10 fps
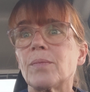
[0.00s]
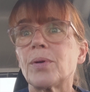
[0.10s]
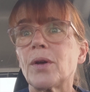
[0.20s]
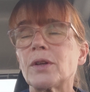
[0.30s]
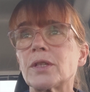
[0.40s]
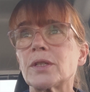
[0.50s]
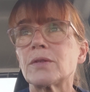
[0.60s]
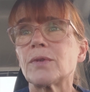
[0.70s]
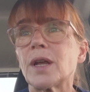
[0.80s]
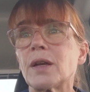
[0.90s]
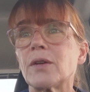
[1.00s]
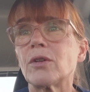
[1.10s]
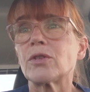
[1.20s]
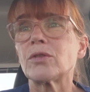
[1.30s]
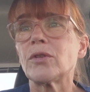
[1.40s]
person when I
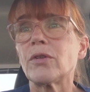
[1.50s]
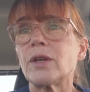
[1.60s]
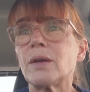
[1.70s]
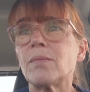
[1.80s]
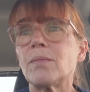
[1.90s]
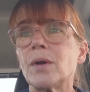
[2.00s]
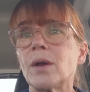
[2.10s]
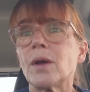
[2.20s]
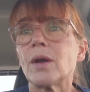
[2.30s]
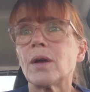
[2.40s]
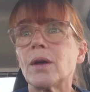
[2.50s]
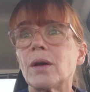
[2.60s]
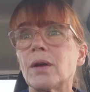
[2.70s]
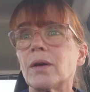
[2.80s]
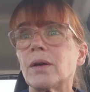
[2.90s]
got to know him.
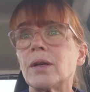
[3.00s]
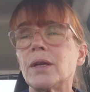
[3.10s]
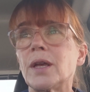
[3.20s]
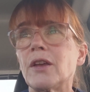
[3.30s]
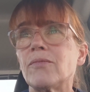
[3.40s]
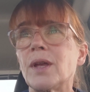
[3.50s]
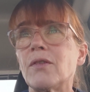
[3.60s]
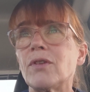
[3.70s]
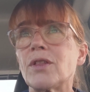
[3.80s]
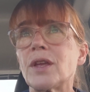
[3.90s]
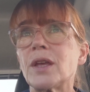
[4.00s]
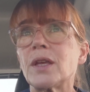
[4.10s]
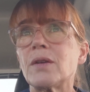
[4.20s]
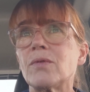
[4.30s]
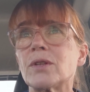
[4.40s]
He gave me everything.
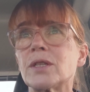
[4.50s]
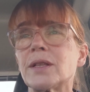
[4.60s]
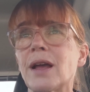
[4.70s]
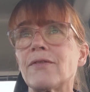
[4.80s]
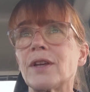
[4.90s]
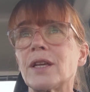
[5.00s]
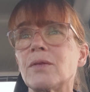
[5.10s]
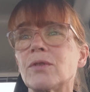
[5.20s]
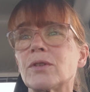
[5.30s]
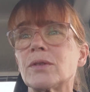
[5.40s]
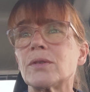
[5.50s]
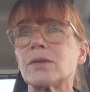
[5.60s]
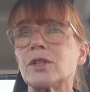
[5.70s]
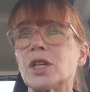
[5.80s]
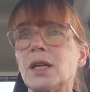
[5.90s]
He was loving, he was
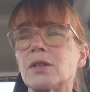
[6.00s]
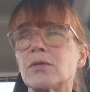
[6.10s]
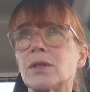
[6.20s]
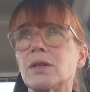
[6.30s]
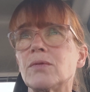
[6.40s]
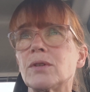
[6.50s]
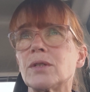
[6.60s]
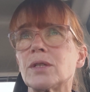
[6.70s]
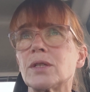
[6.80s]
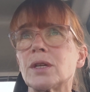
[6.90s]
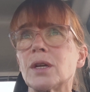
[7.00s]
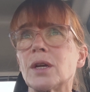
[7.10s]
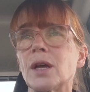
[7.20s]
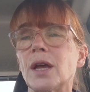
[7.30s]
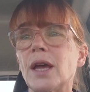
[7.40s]
gentle, he was
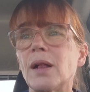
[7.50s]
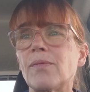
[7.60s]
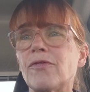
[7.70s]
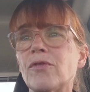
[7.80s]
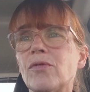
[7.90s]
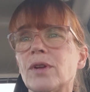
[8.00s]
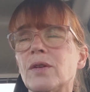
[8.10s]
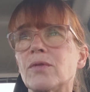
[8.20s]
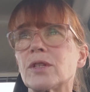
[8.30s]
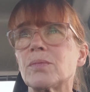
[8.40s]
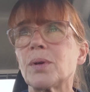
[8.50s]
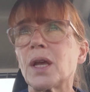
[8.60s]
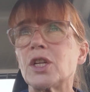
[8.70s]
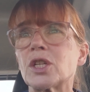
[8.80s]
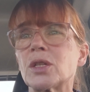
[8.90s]
helpful, he was
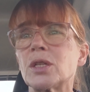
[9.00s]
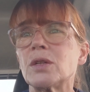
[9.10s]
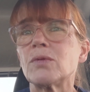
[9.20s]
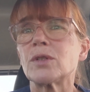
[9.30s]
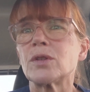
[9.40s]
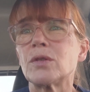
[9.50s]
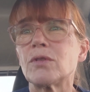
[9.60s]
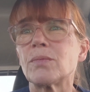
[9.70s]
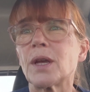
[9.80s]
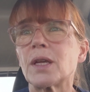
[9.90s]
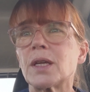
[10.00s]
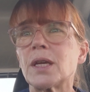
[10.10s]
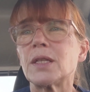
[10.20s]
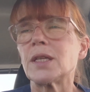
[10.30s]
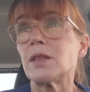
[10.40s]
patient, he was good with my
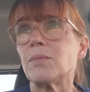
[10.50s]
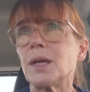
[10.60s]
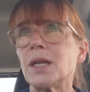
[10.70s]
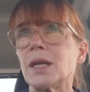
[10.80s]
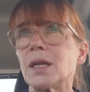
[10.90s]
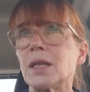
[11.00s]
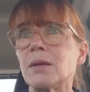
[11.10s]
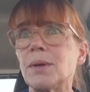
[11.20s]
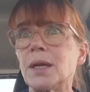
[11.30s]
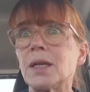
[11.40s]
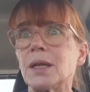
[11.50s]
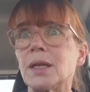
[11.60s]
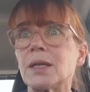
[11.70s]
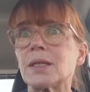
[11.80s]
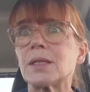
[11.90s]
kids in the beginning,
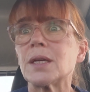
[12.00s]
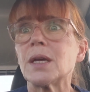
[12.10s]
yes.